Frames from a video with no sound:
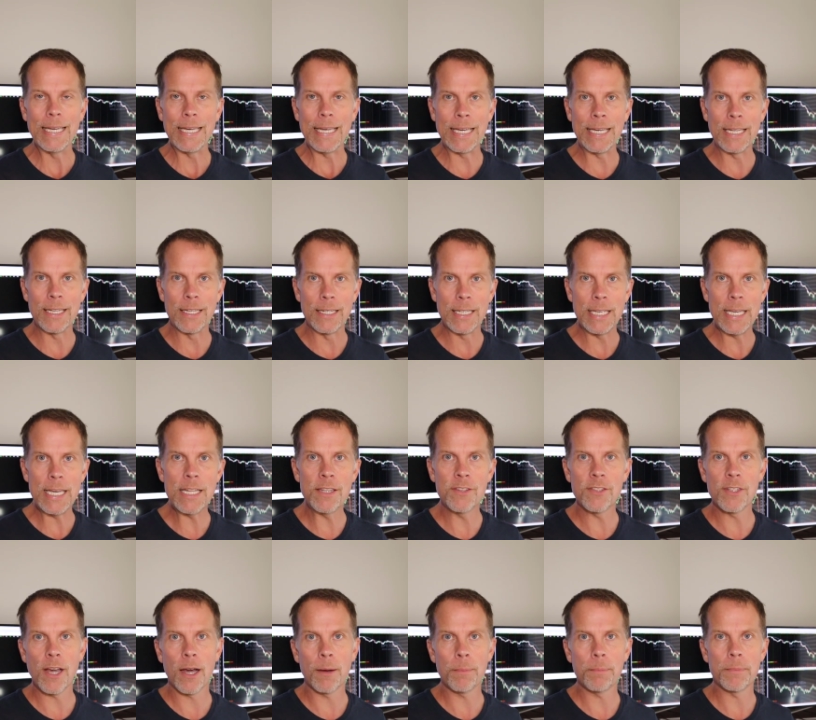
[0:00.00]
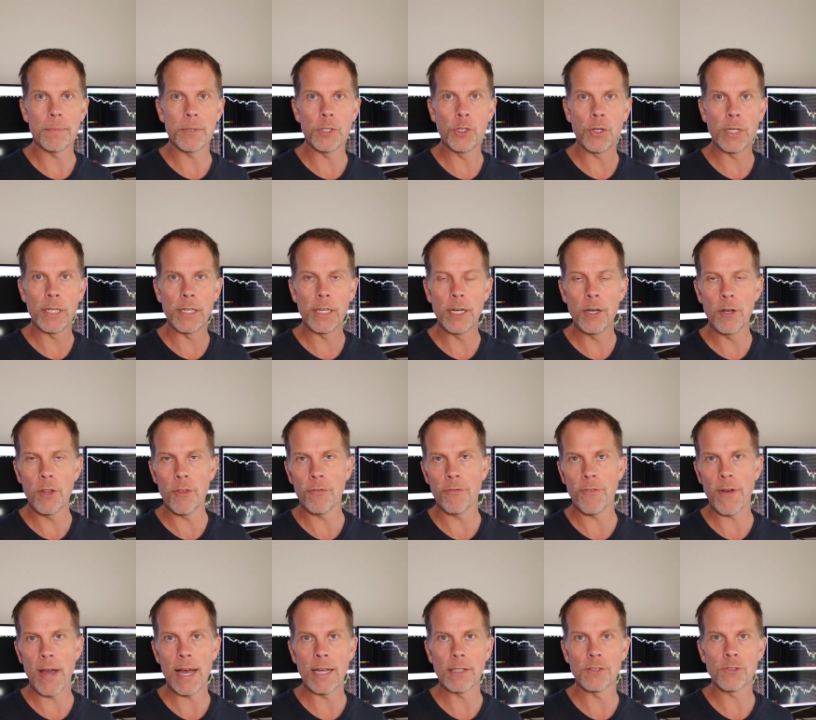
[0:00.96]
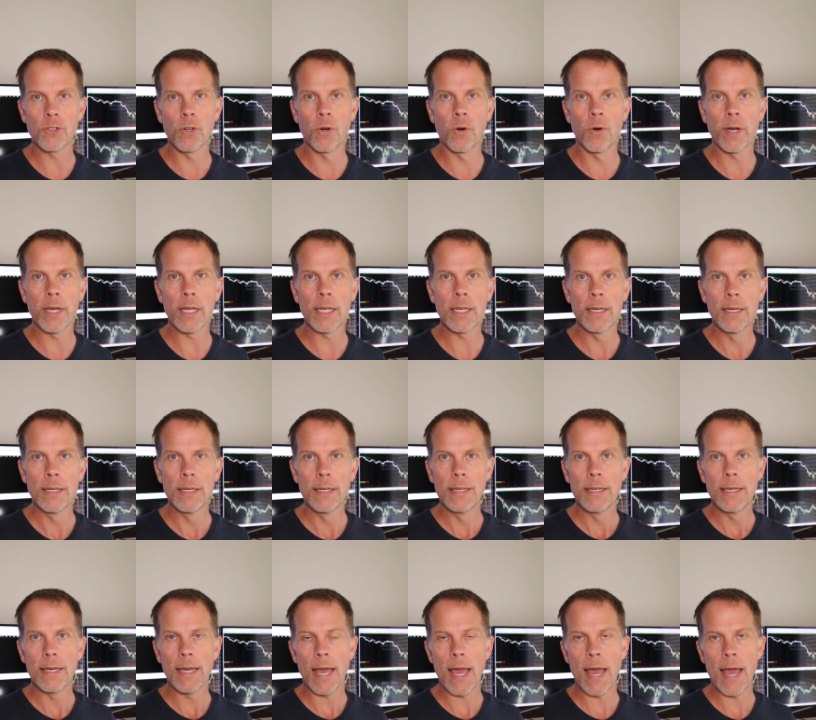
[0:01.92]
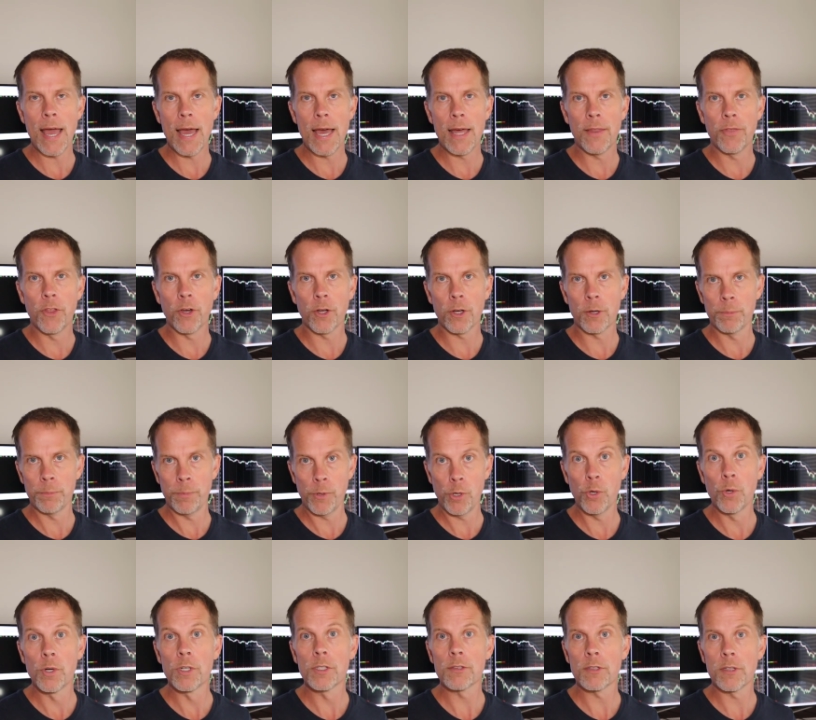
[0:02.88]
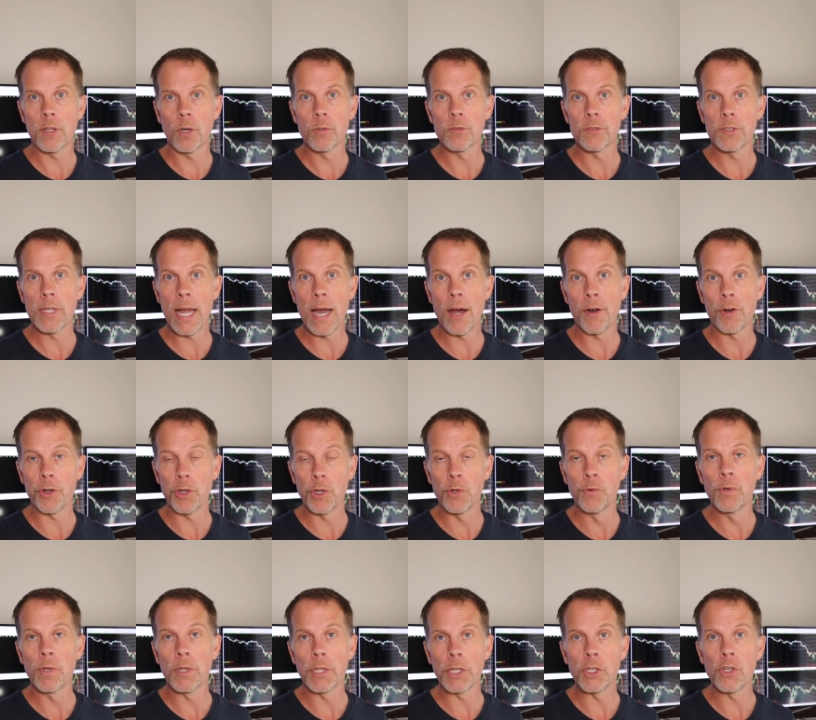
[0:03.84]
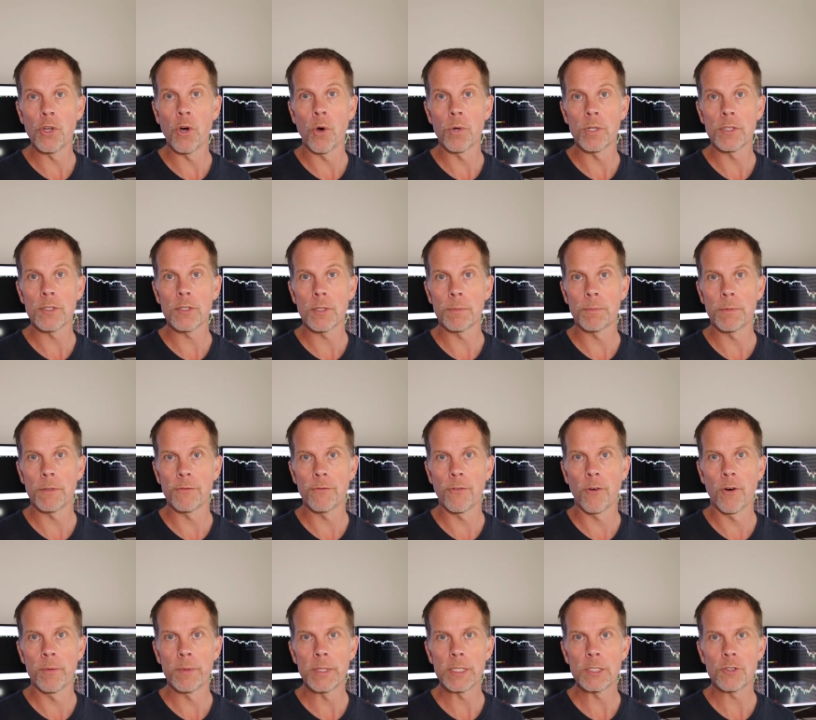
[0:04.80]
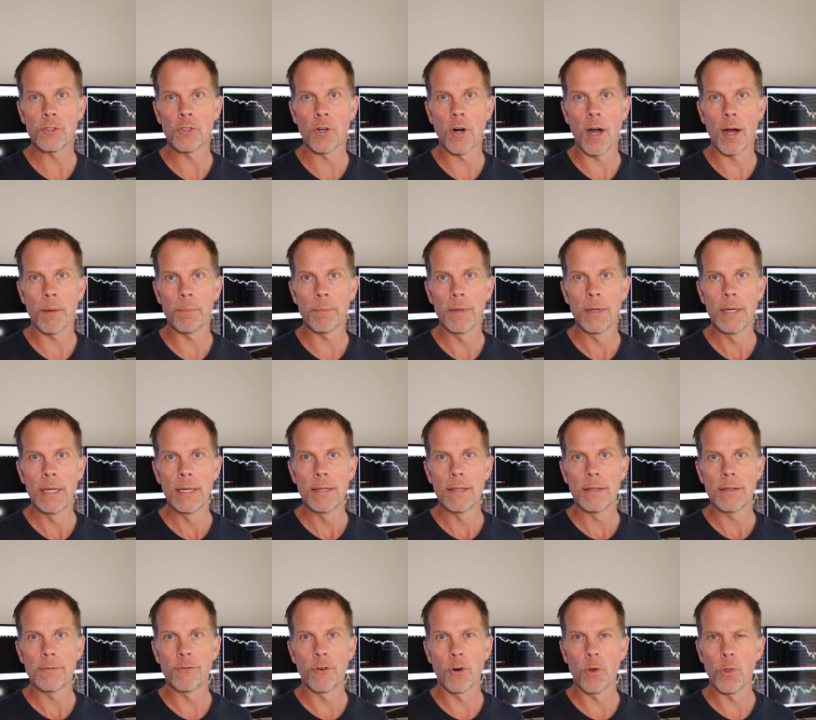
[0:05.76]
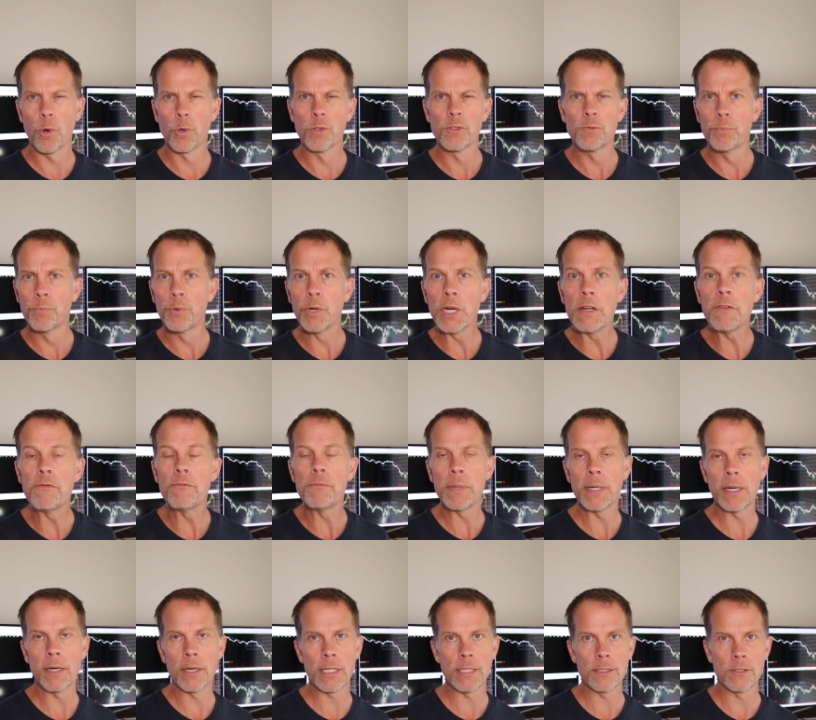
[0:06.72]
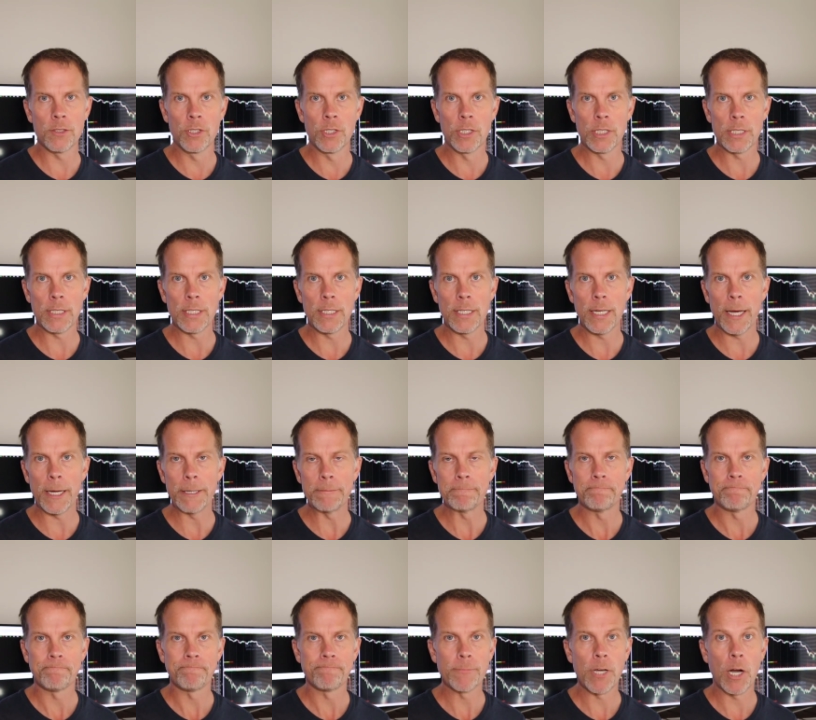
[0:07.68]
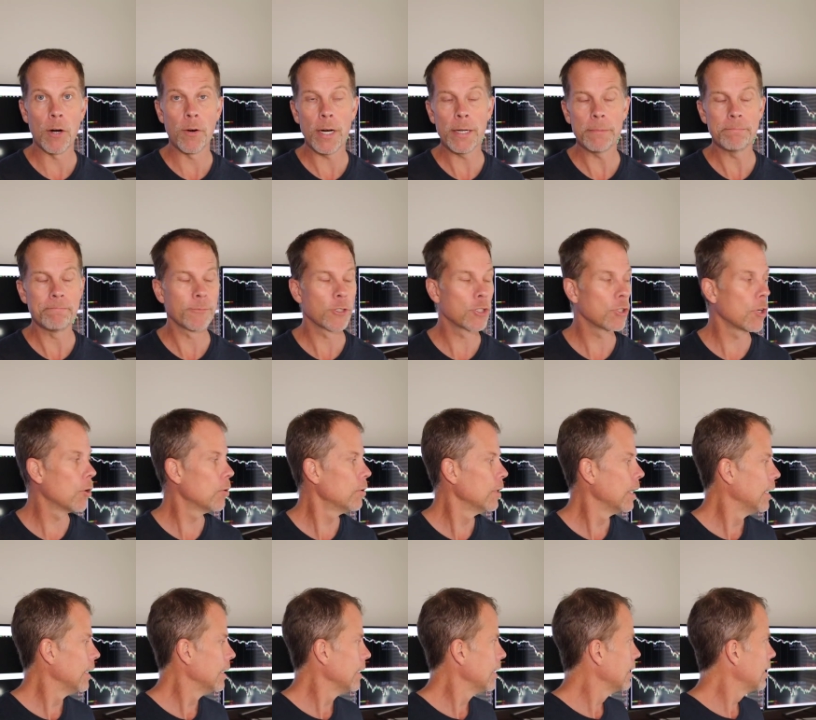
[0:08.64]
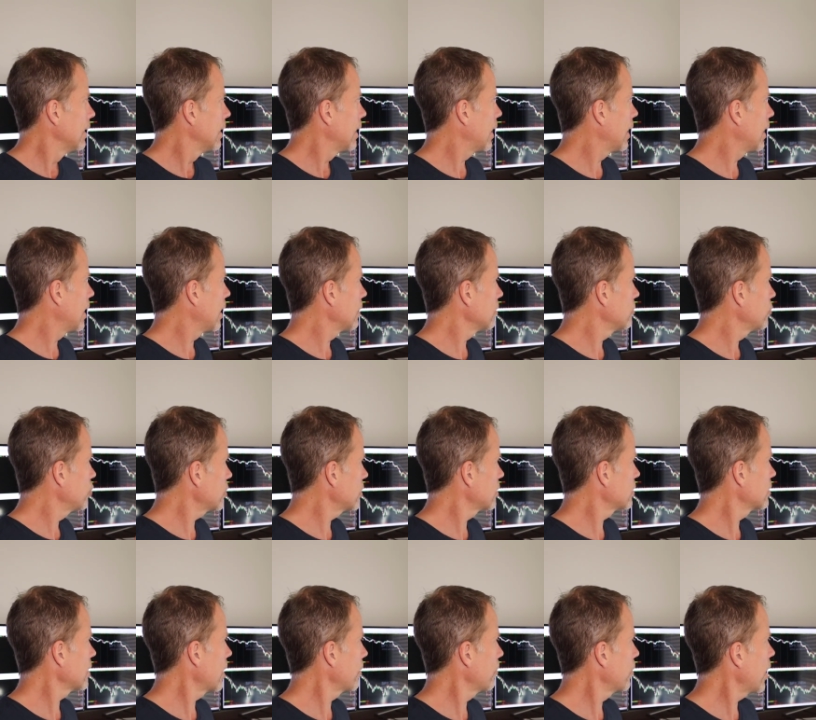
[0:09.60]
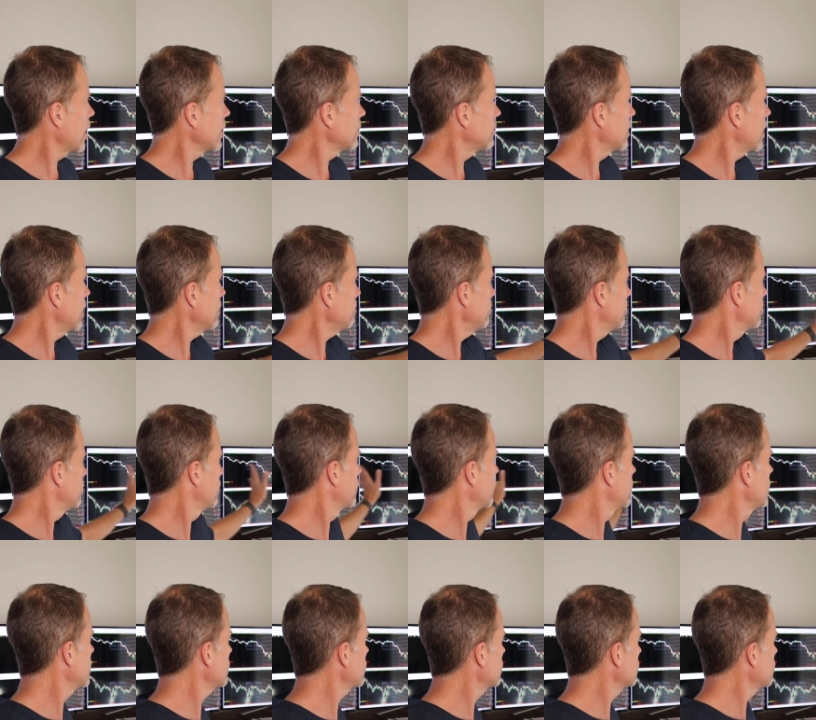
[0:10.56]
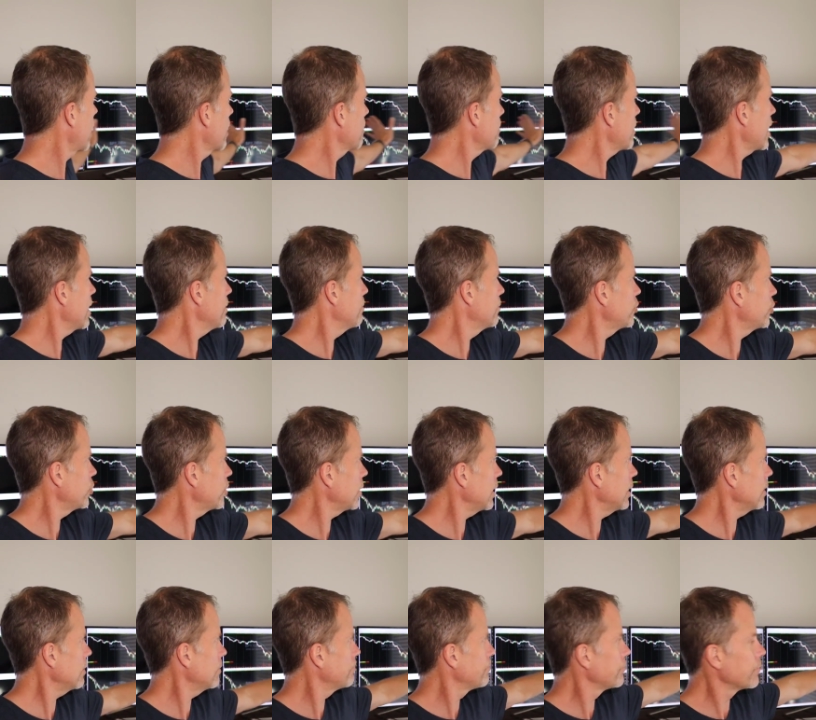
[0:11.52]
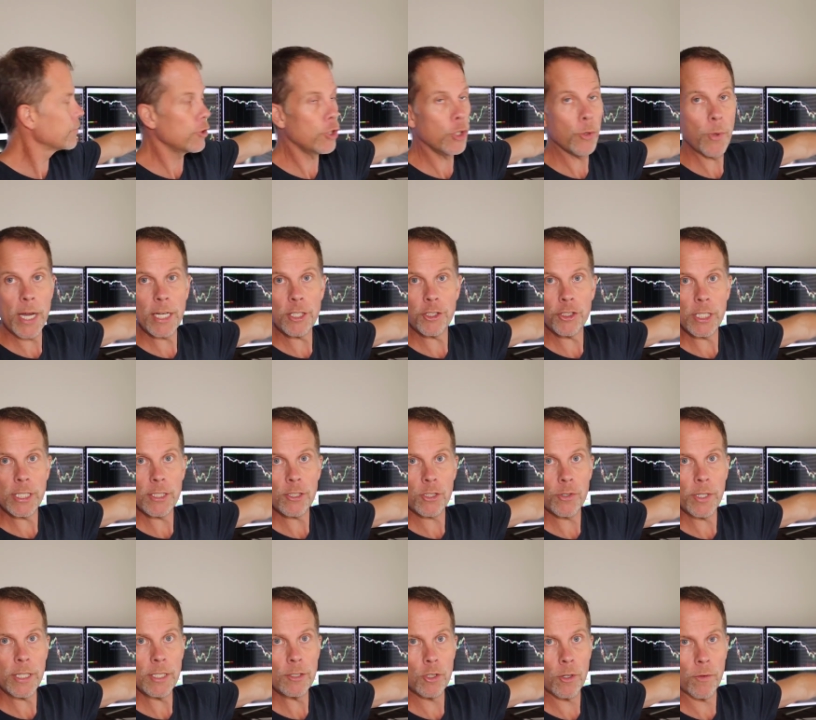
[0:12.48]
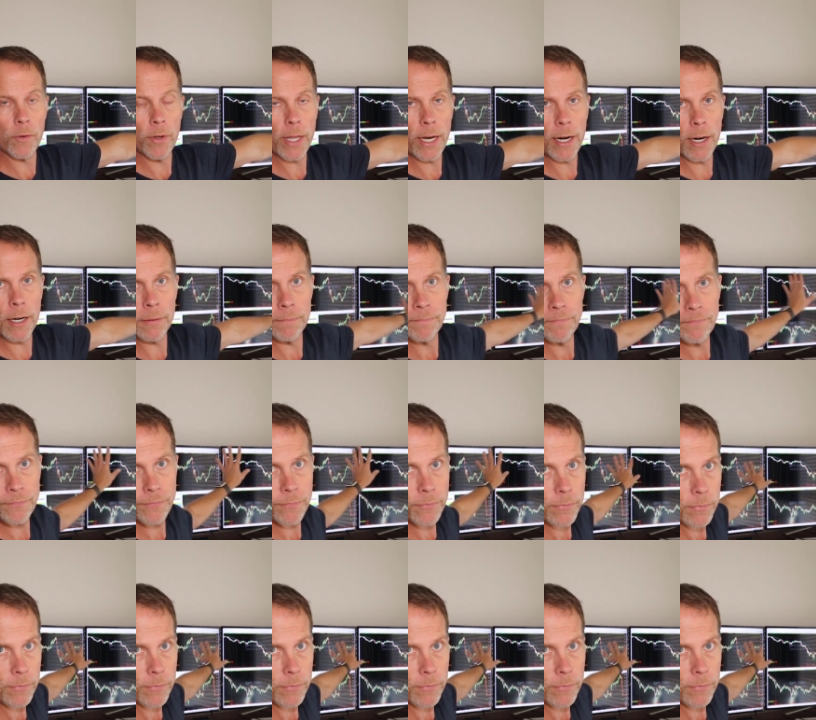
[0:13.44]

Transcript: it heats up, you can hear the fans going, and the computer slows down and you really notice the performance drop for those brief periods during the day. All right, so uh, just to summarize then, this is my main machine, two HD screens over there,